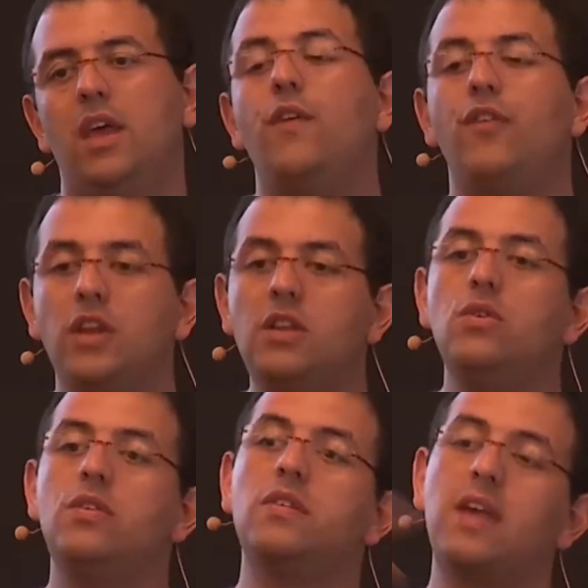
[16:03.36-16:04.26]
If you need
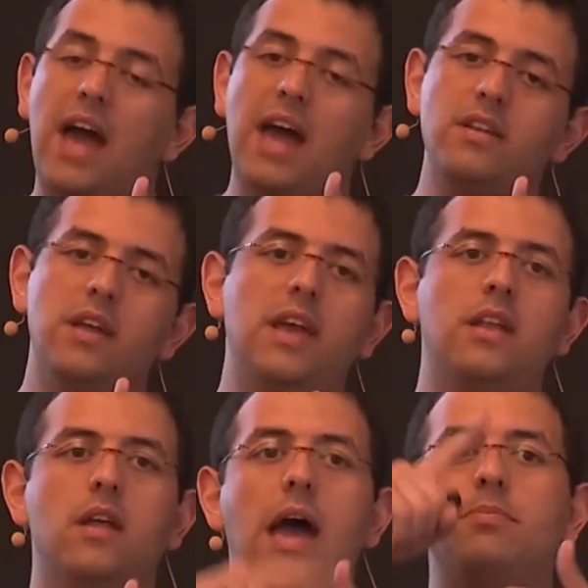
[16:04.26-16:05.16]
to scan
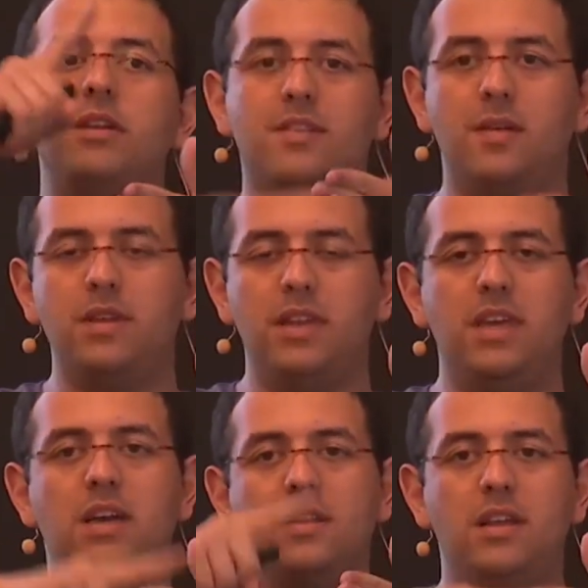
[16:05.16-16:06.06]
and update something
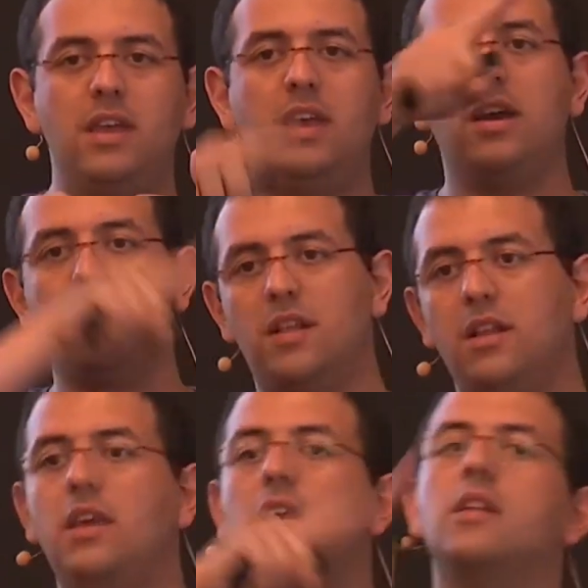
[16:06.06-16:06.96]
here, and then here, and
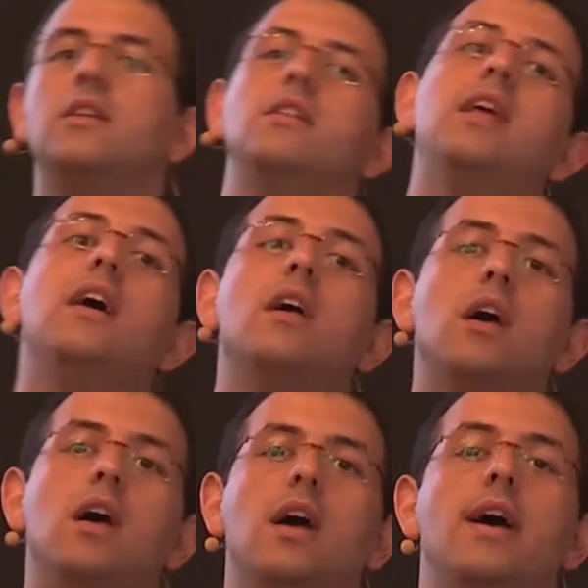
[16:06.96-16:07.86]
then here, and then there,
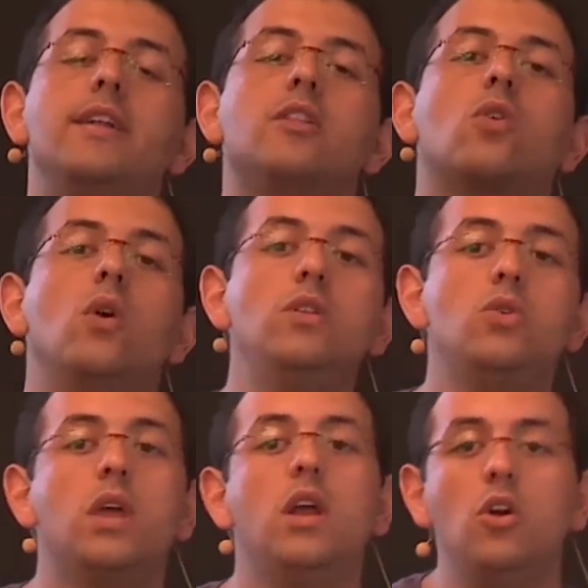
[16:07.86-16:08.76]
that's going
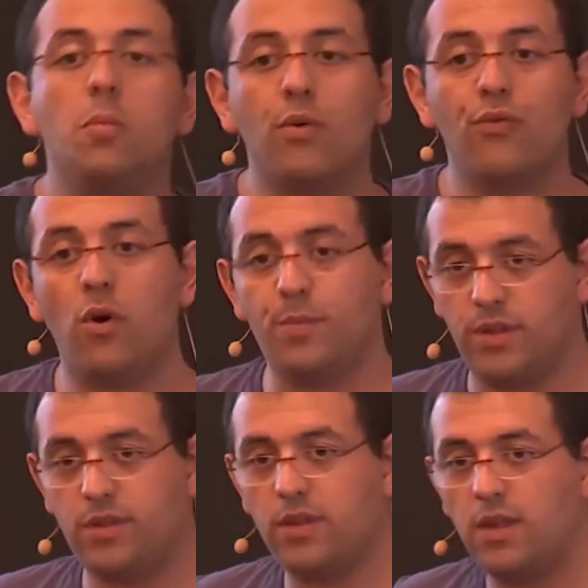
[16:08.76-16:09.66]
to kill your
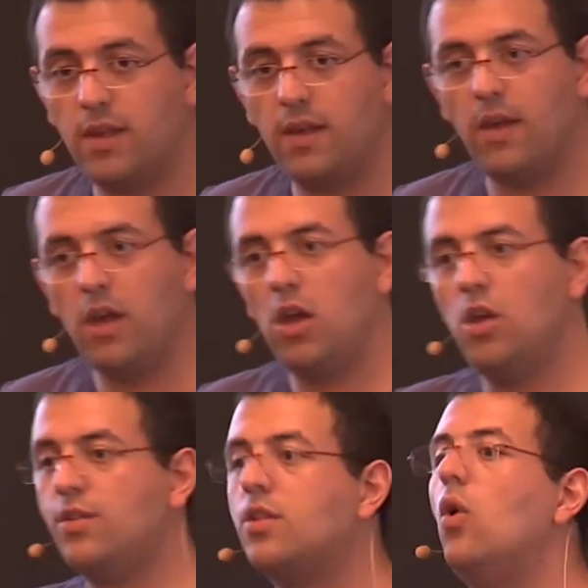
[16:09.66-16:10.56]
performance.
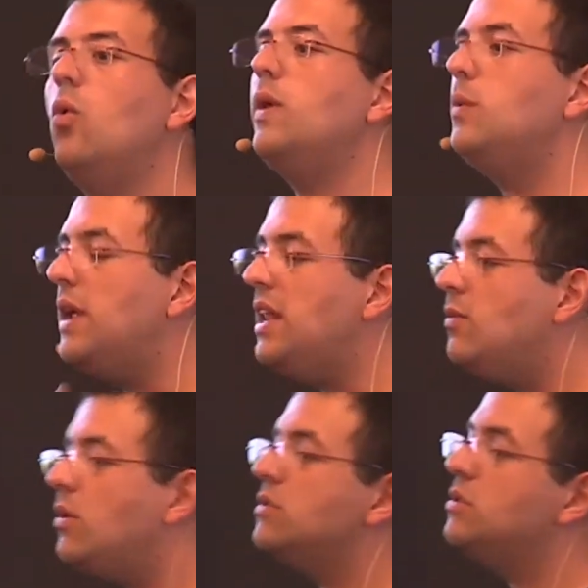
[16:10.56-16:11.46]
So we really
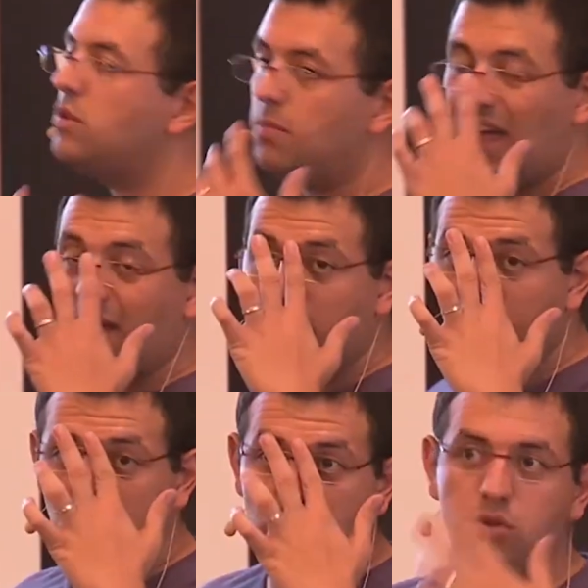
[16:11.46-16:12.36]
want to be able
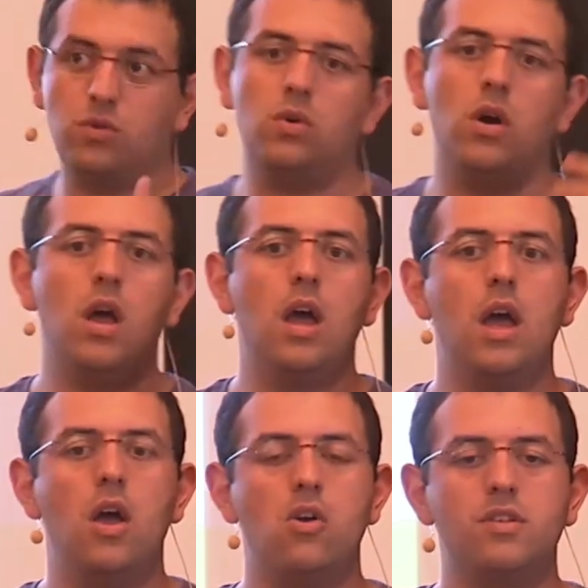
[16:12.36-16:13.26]
to do
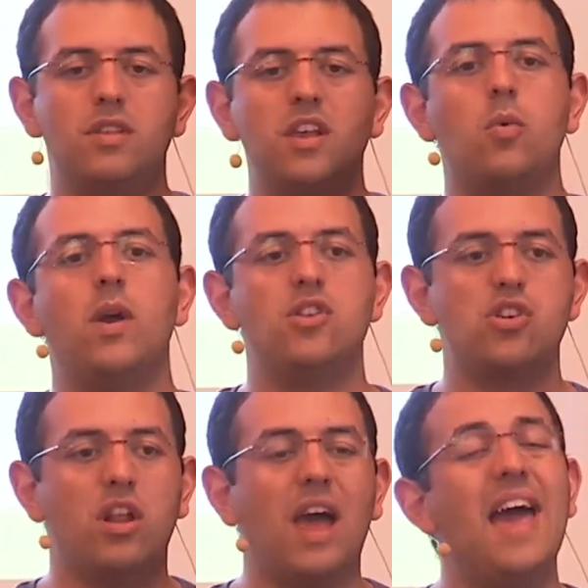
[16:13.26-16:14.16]

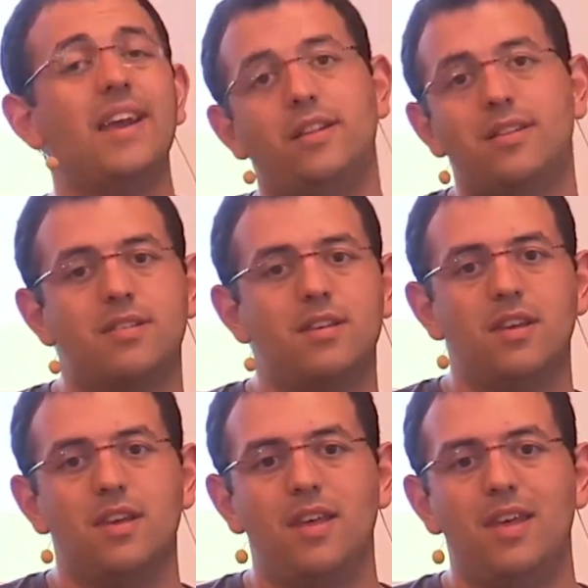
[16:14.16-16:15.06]
sequential writes.
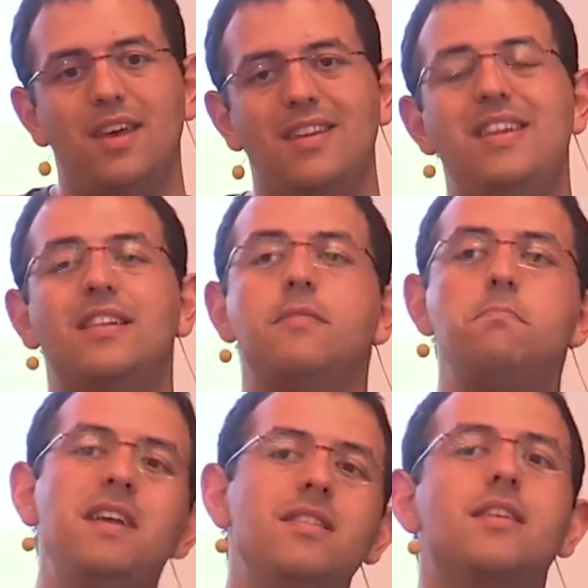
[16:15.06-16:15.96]

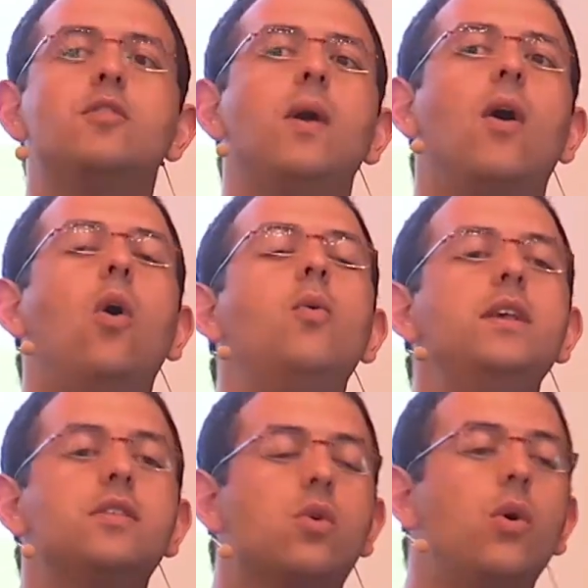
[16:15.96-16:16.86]
That means that we're
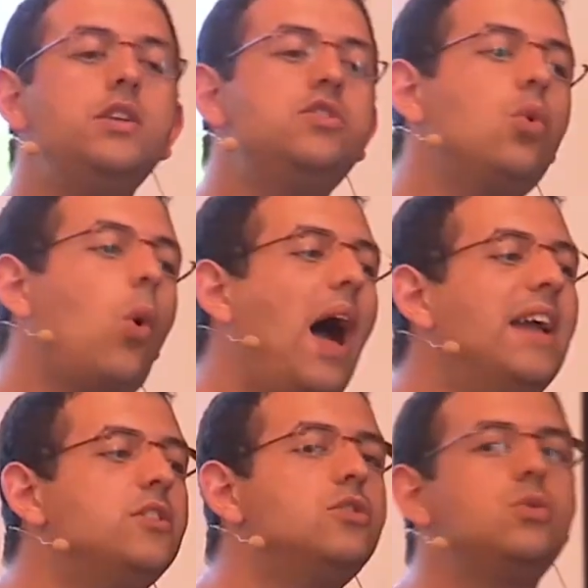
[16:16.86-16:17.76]
always going to
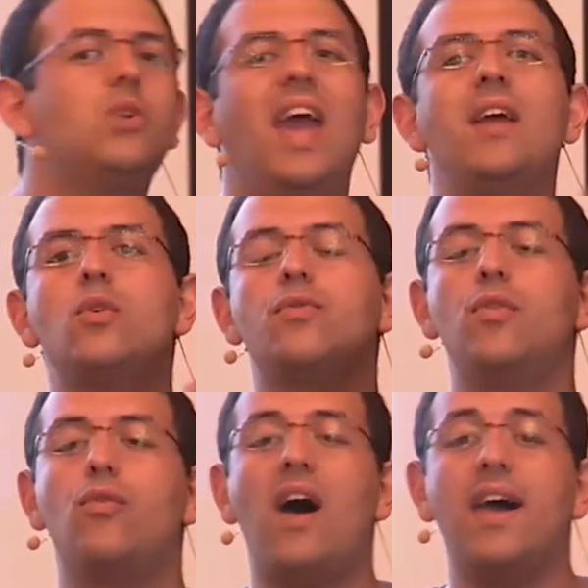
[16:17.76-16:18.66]
write to the end of
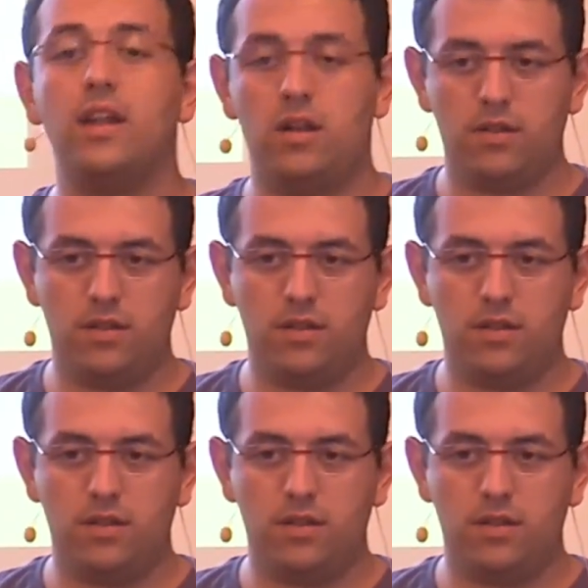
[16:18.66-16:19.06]
the file.